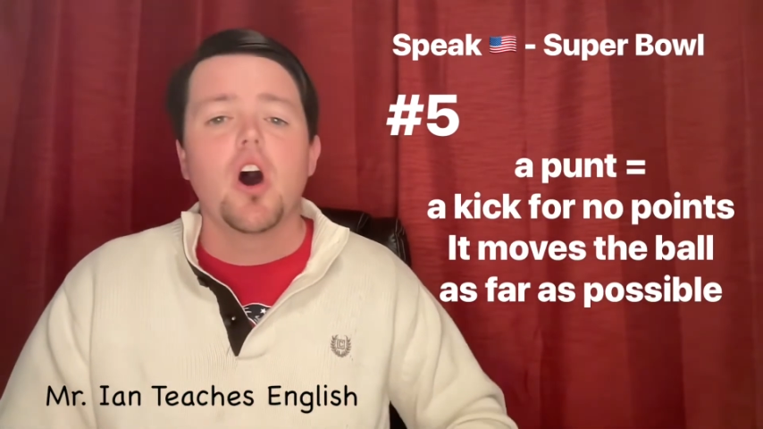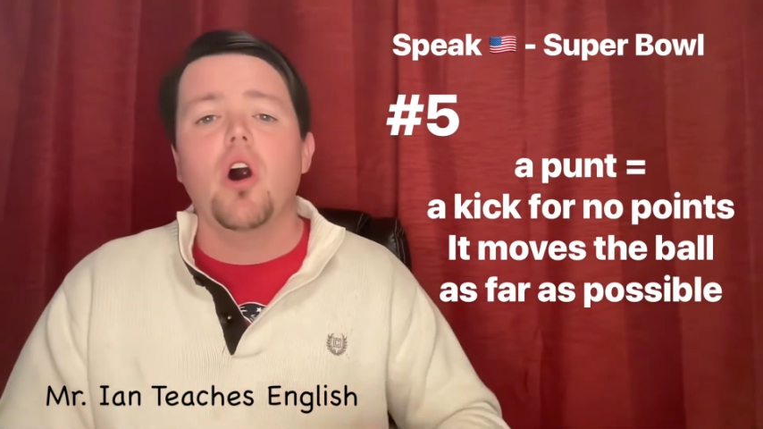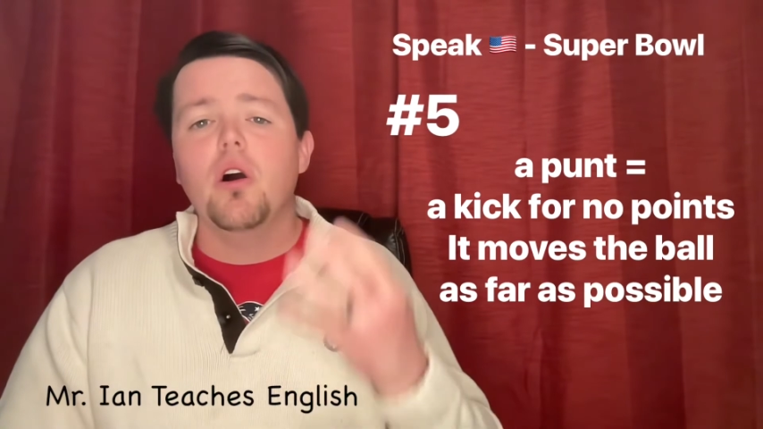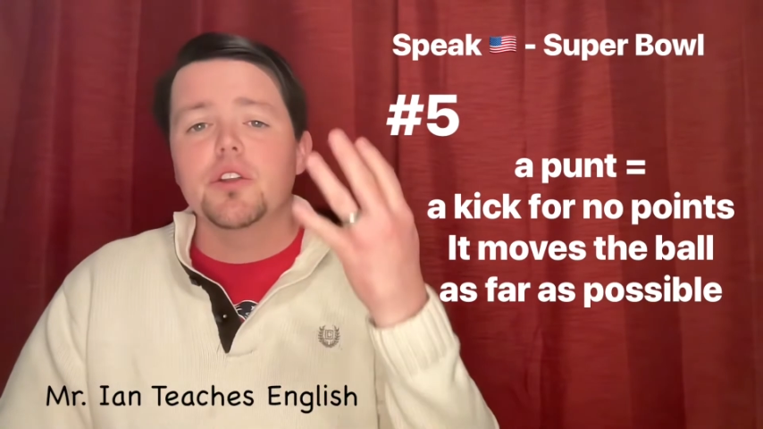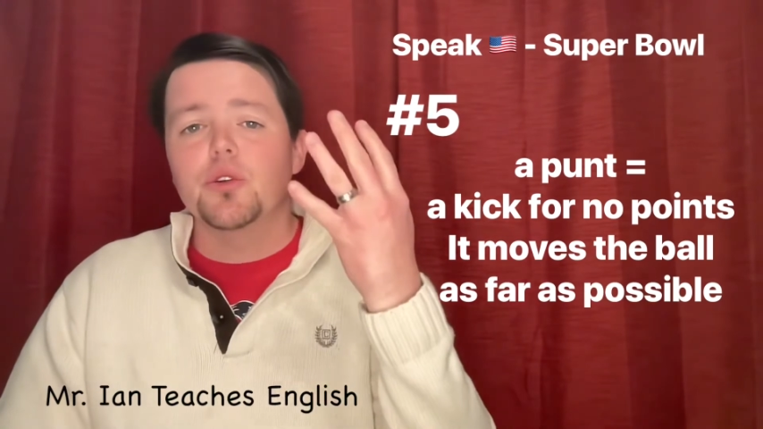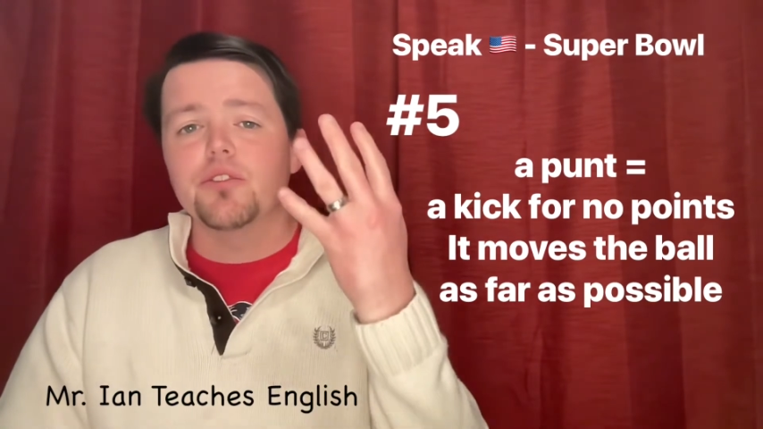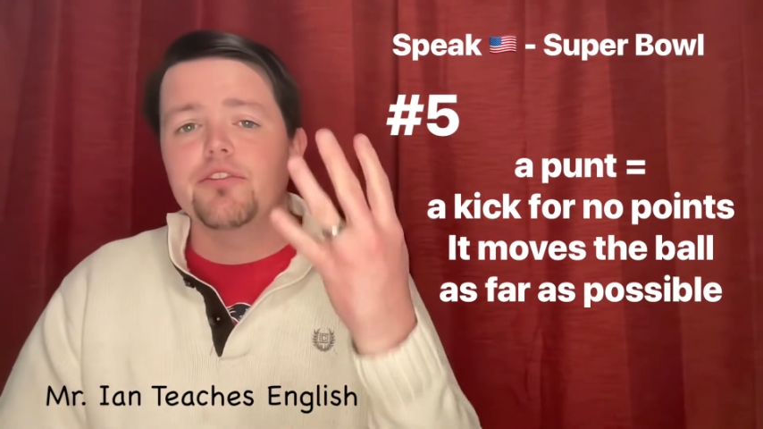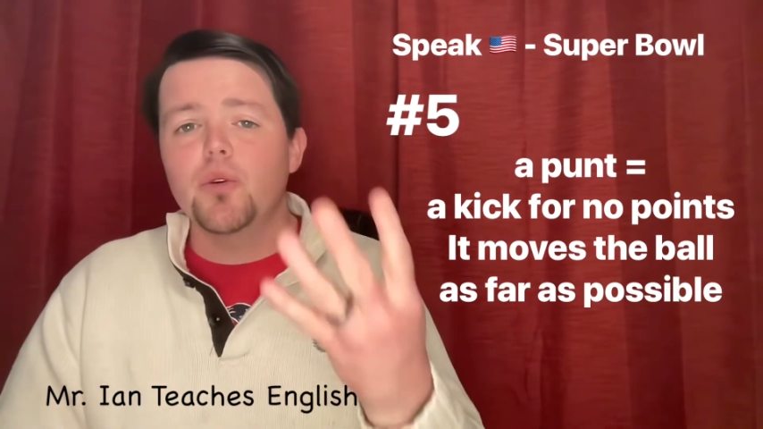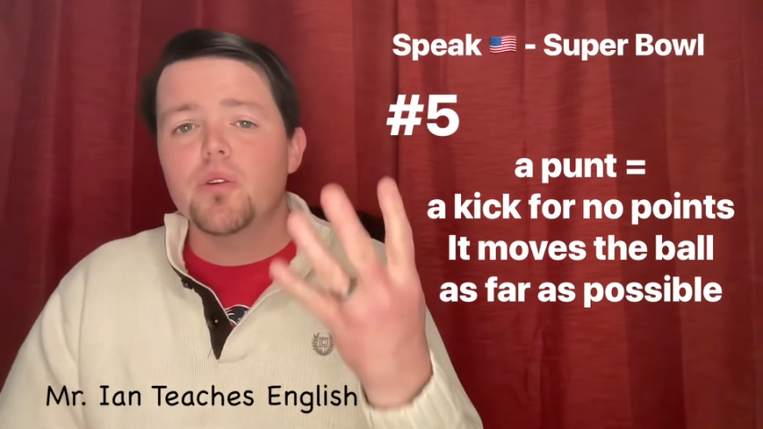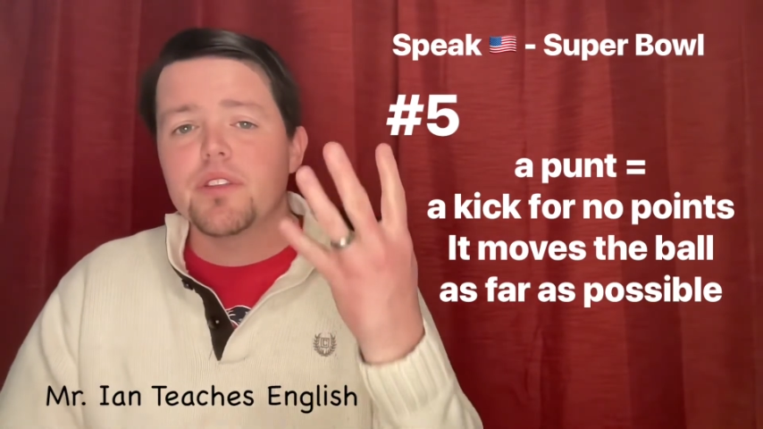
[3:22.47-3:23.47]
on your
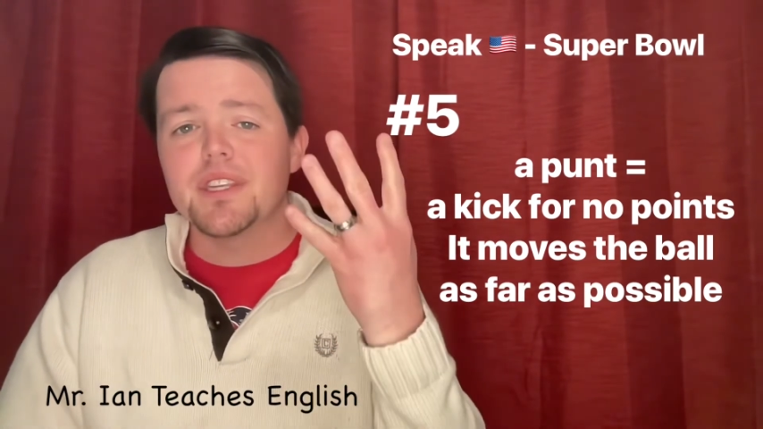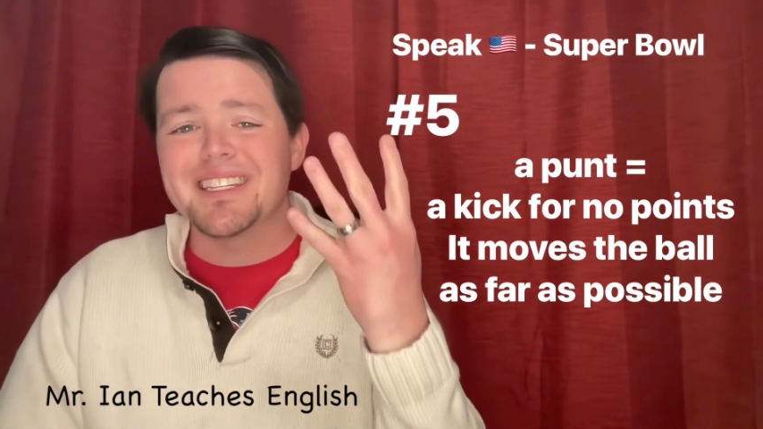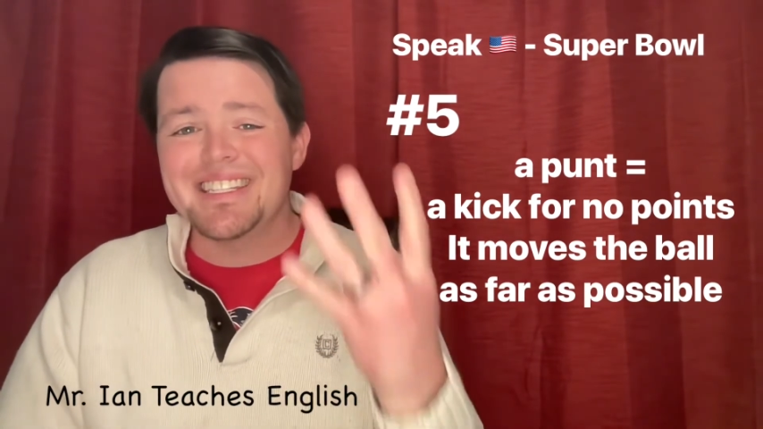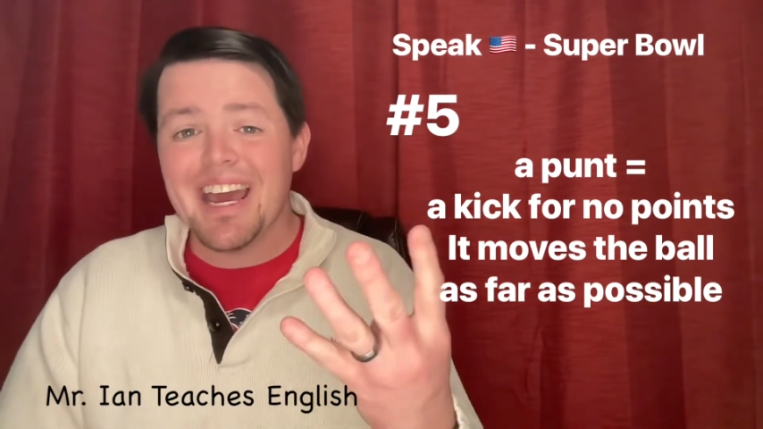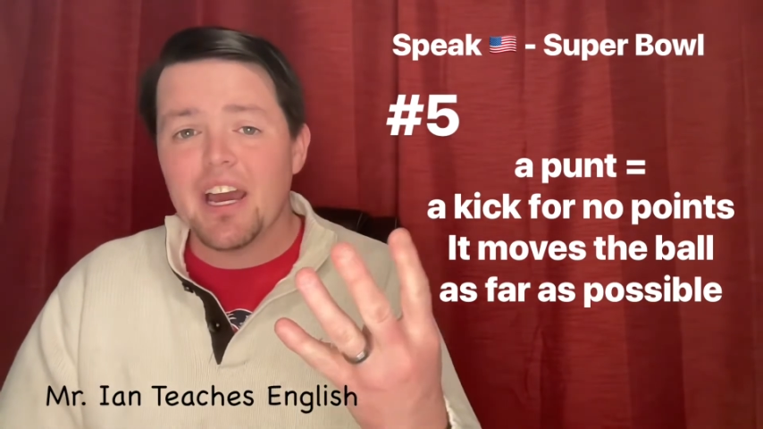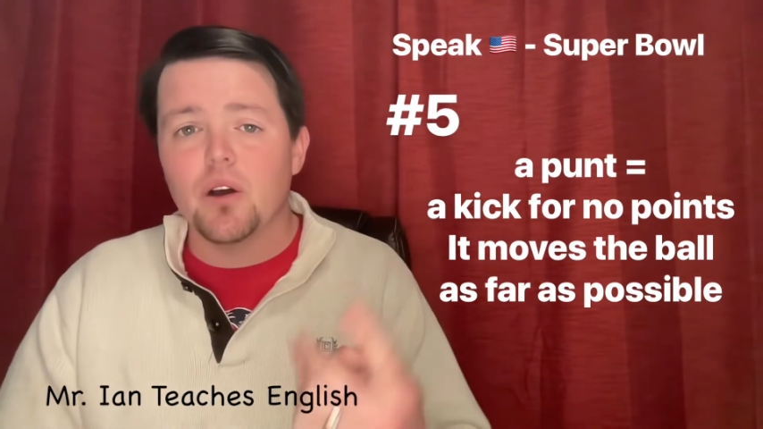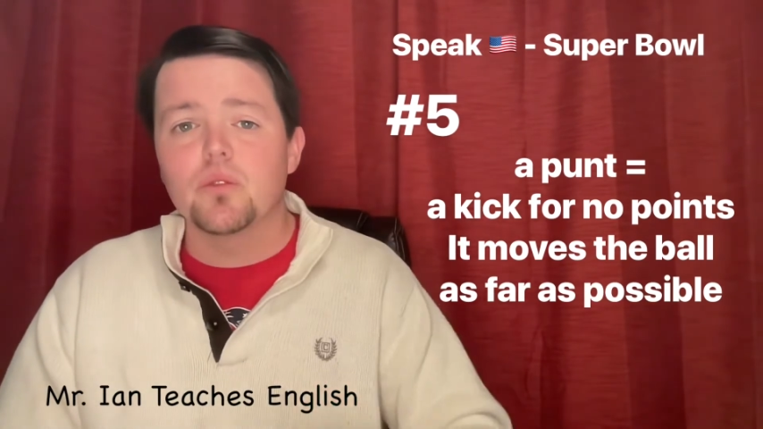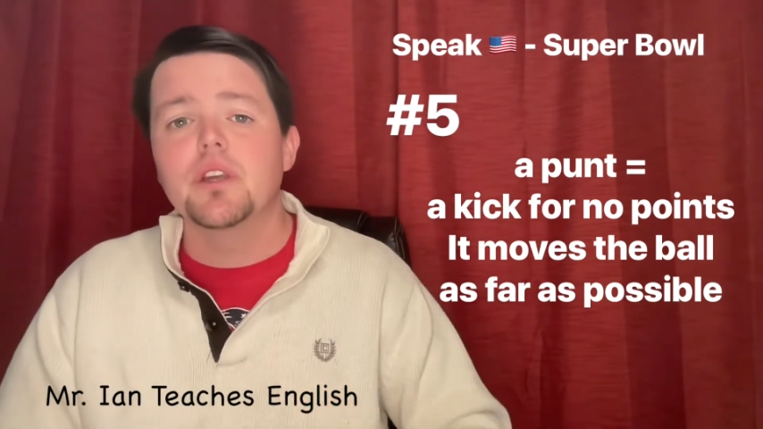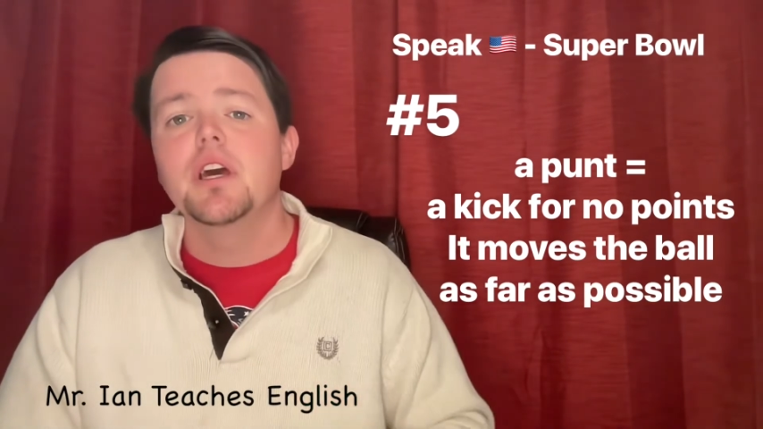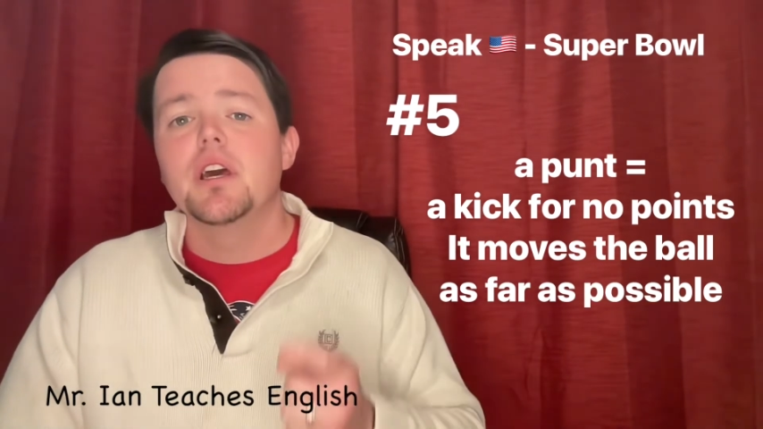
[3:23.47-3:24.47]
4th down,